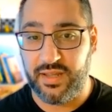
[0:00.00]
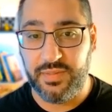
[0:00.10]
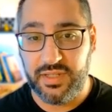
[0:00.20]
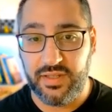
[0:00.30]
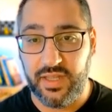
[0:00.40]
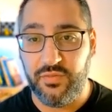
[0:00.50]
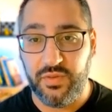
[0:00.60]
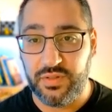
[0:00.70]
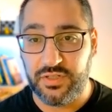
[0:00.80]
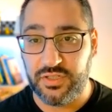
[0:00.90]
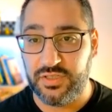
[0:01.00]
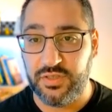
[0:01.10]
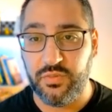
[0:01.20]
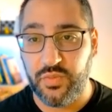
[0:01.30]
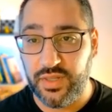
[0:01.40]
I mean, if we were to just
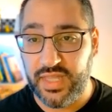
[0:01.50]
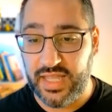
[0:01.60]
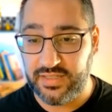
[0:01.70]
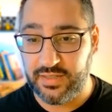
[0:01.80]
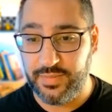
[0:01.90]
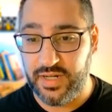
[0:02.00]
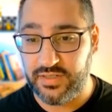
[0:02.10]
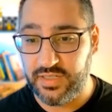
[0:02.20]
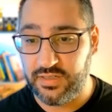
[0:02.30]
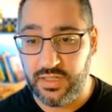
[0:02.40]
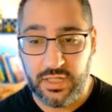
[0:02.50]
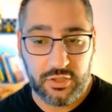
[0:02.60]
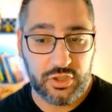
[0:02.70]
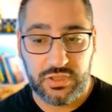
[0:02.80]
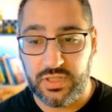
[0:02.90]
do one last comparison,
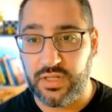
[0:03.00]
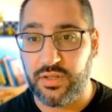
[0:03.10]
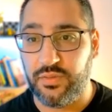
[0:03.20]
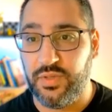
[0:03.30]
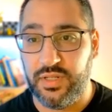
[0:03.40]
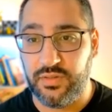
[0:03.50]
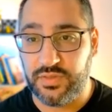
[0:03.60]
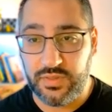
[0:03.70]
just look at all the windows.